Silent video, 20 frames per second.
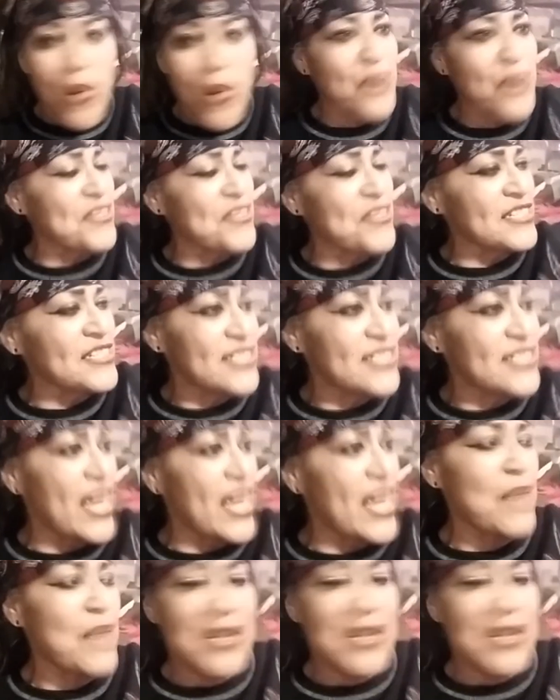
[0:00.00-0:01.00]
with the
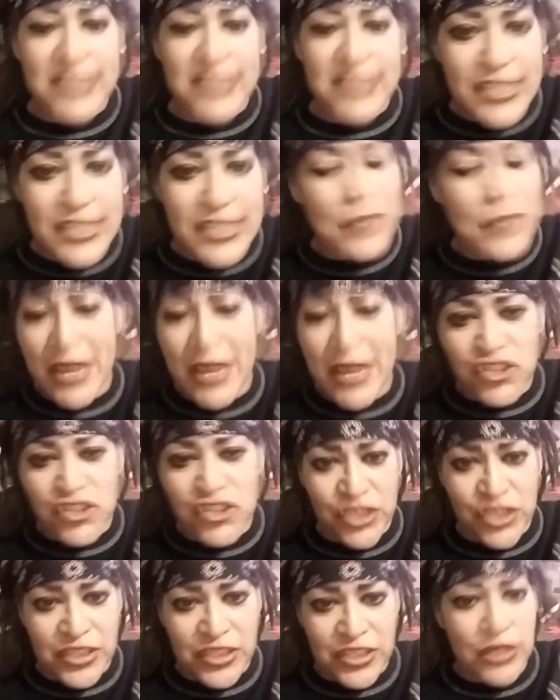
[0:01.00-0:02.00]
same
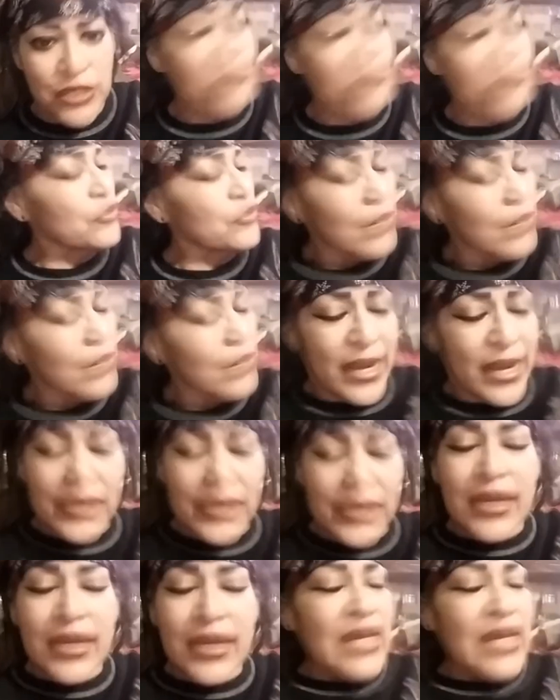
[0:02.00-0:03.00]
anticipation. You know, you're right.
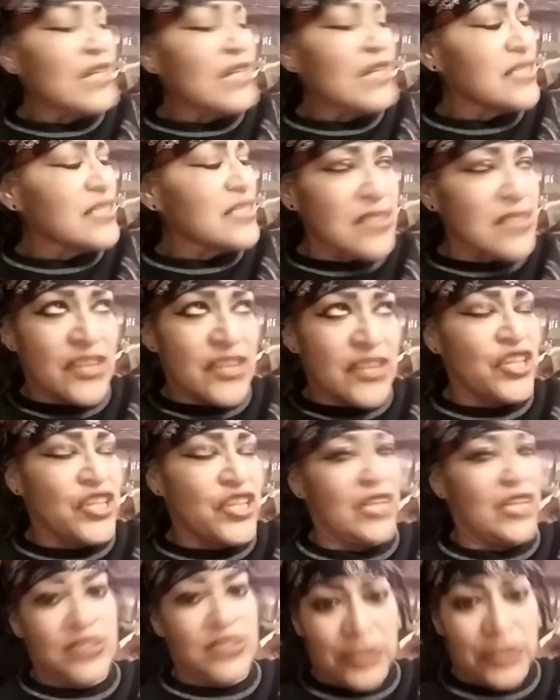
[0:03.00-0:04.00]
It does not
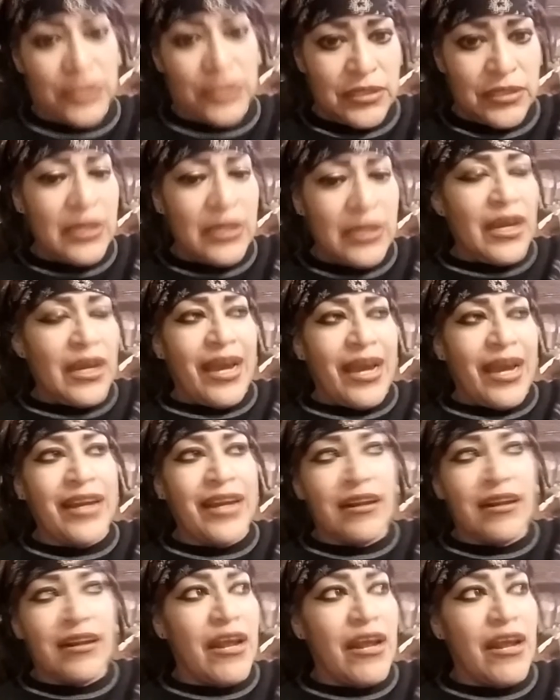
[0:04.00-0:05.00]
change. Yeah.
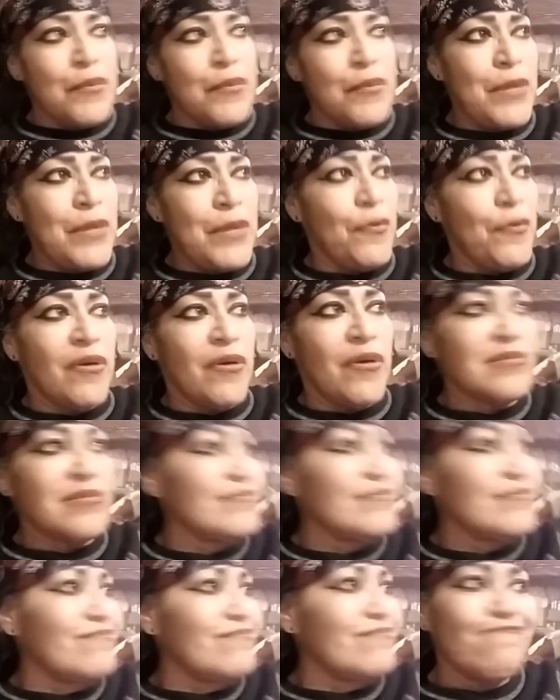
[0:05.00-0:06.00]
And a lot of people,
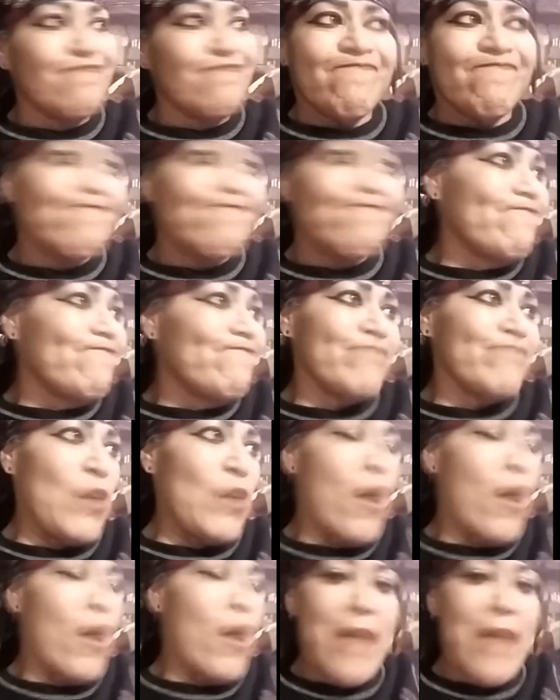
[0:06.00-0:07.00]

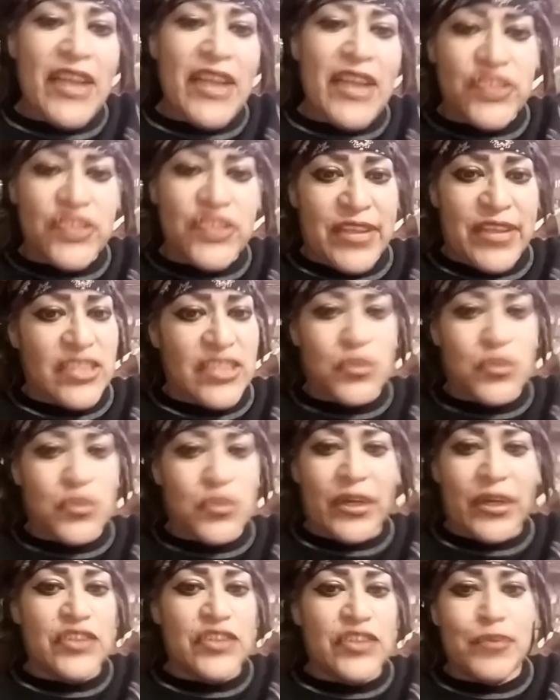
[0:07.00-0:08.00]
they want magic. They just
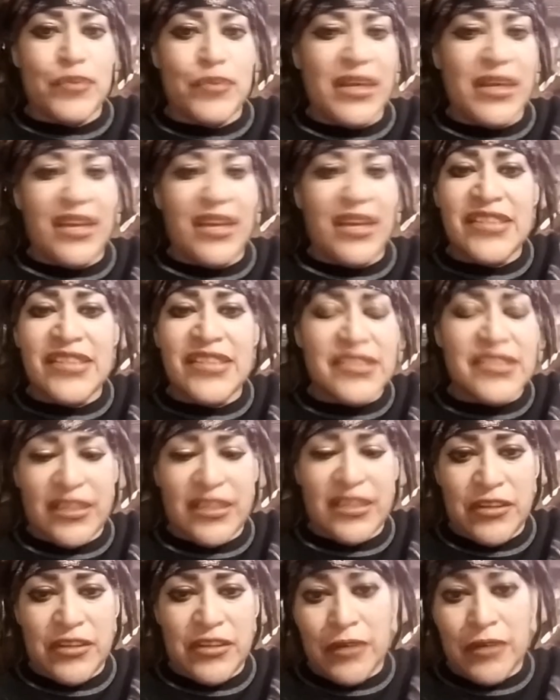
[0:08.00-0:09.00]
want it to be
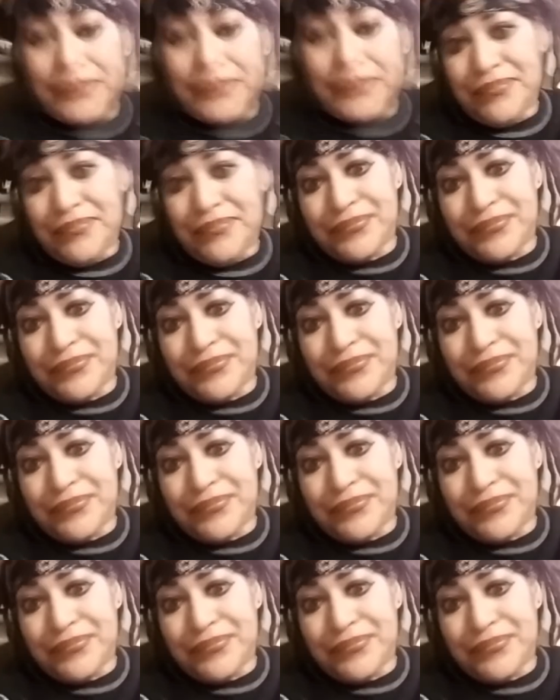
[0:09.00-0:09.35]
instant, you know?